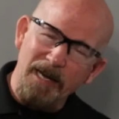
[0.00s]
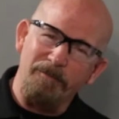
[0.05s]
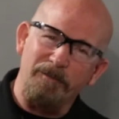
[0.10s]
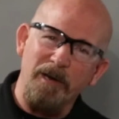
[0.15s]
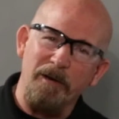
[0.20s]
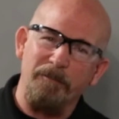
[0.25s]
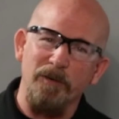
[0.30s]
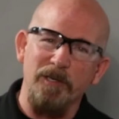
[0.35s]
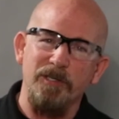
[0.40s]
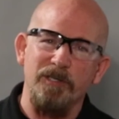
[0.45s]
of
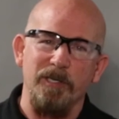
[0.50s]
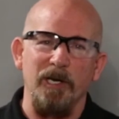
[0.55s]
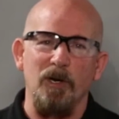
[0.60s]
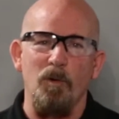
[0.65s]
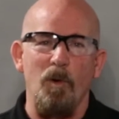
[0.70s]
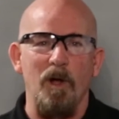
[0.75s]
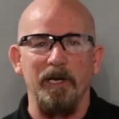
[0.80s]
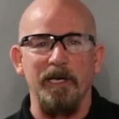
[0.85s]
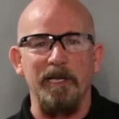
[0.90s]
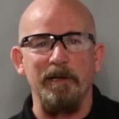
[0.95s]
difference in
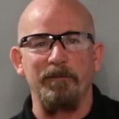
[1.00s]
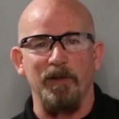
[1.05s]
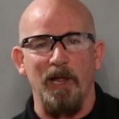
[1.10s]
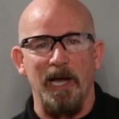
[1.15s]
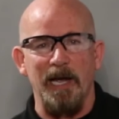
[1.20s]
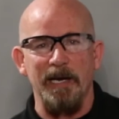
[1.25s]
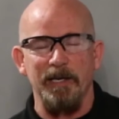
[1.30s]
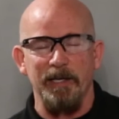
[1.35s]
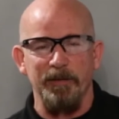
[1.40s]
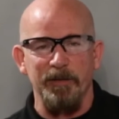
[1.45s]
quality of
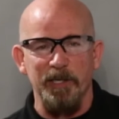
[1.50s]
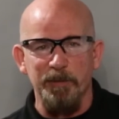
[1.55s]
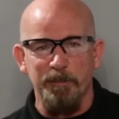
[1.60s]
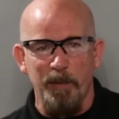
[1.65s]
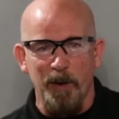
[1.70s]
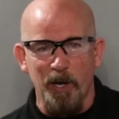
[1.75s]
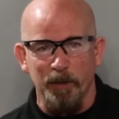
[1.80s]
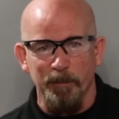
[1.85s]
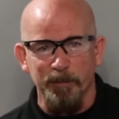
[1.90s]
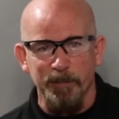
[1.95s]
light in these
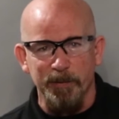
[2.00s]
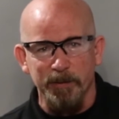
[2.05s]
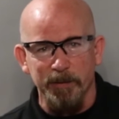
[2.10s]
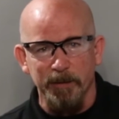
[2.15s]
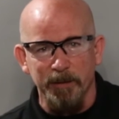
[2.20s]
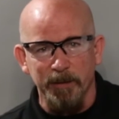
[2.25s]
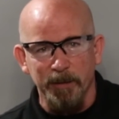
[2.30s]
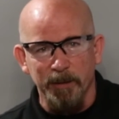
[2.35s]
bulbs,